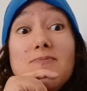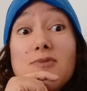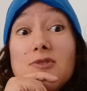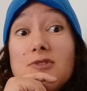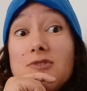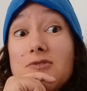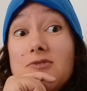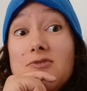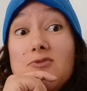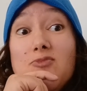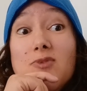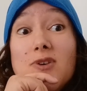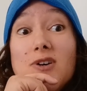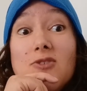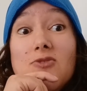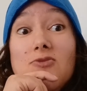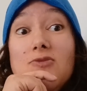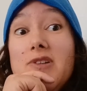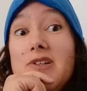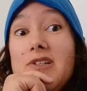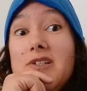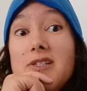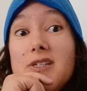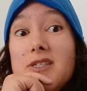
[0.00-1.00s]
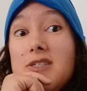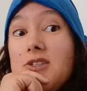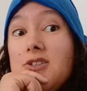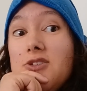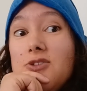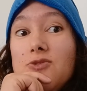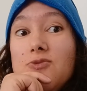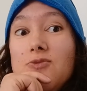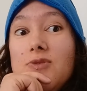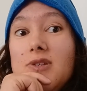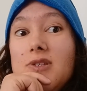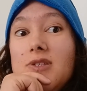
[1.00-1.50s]
books where all they need to
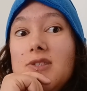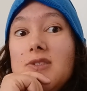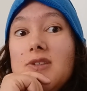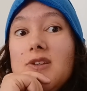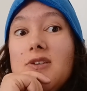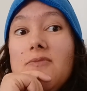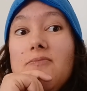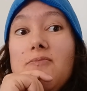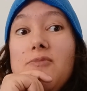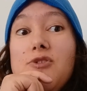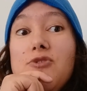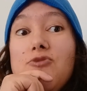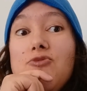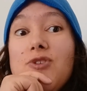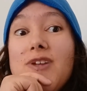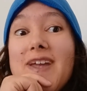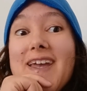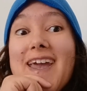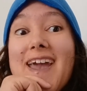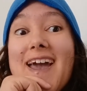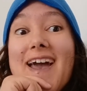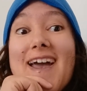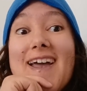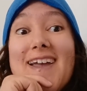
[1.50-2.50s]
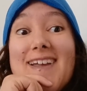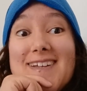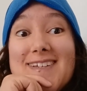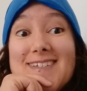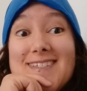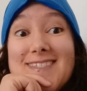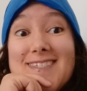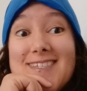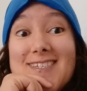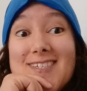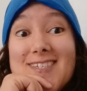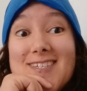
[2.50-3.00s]
do is
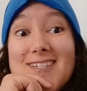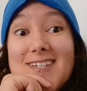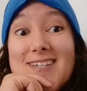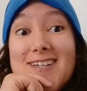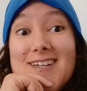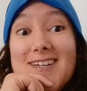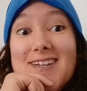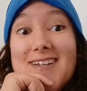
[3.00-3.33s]
communicate.